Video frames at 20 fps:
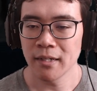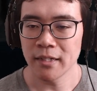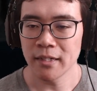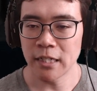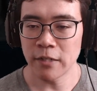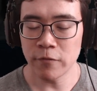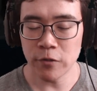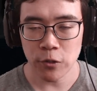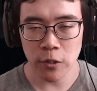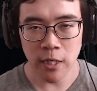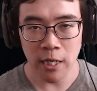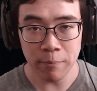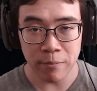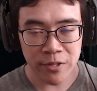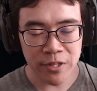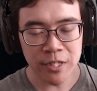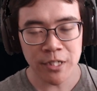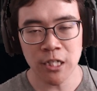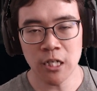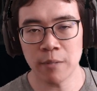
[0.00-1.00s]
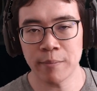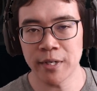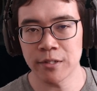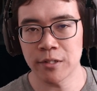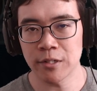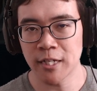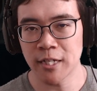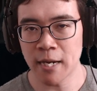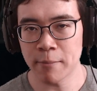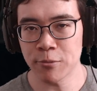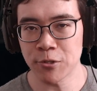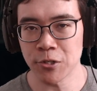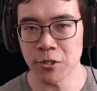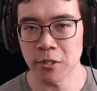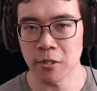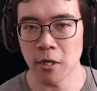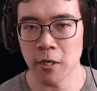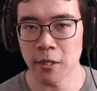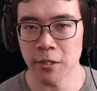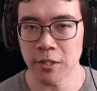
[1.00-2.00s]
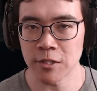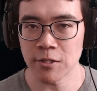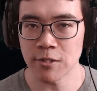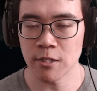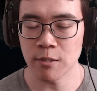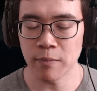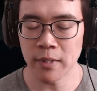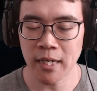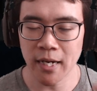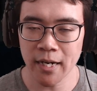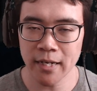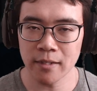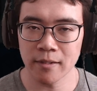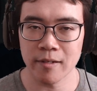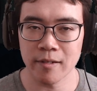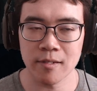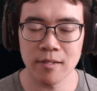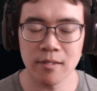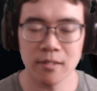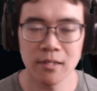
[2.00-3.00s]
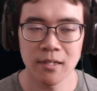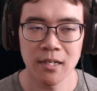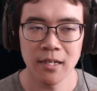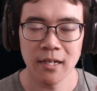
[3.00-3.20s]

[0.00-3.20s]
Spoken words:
even though I'm thinking about the capture artist behind this,